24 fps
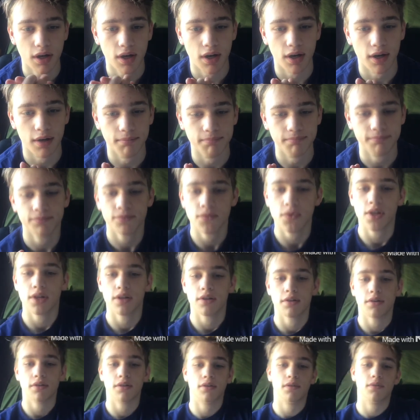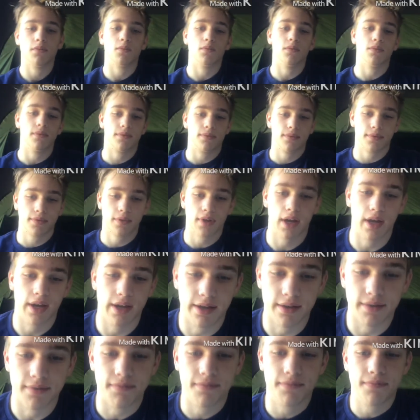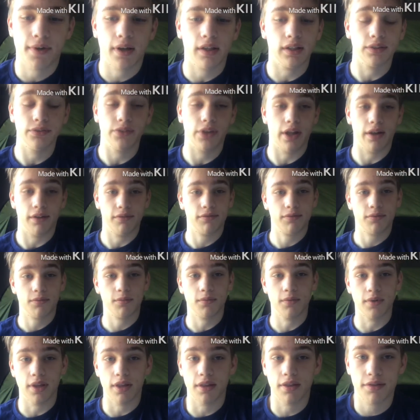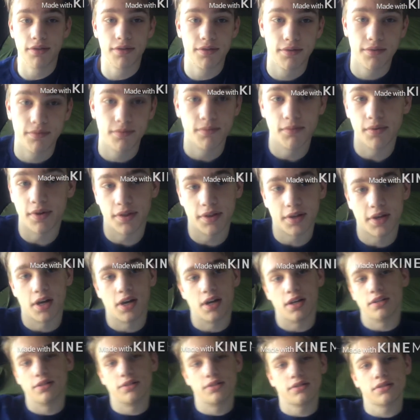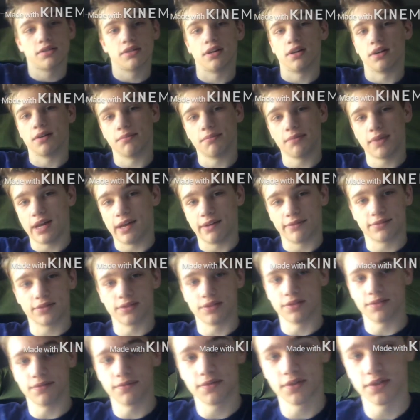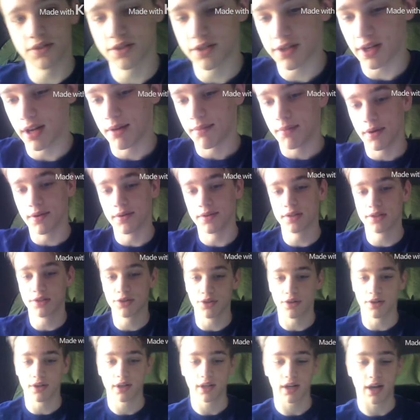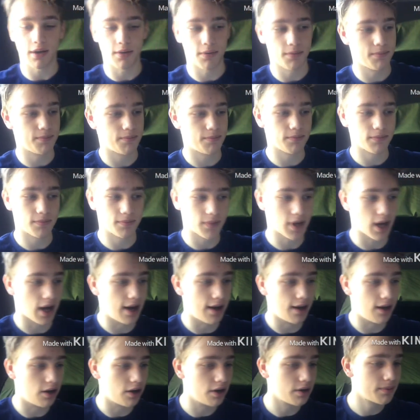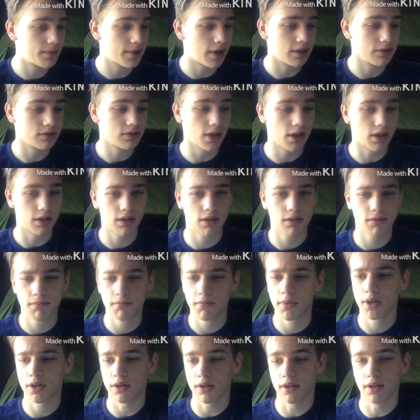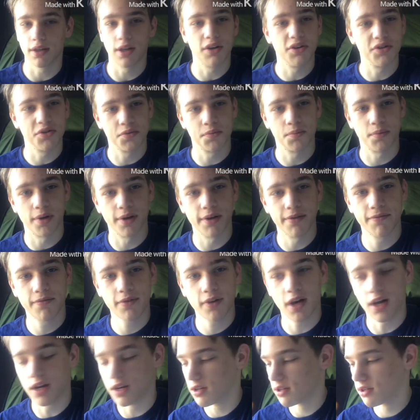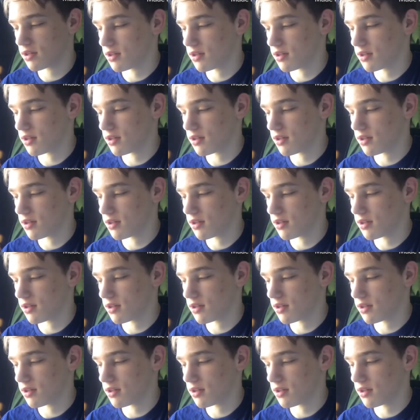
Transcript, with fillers: um, I fell in love with with guns um, after the first time I went shooting. I got home and I was like, "Huh, that was pretty fun."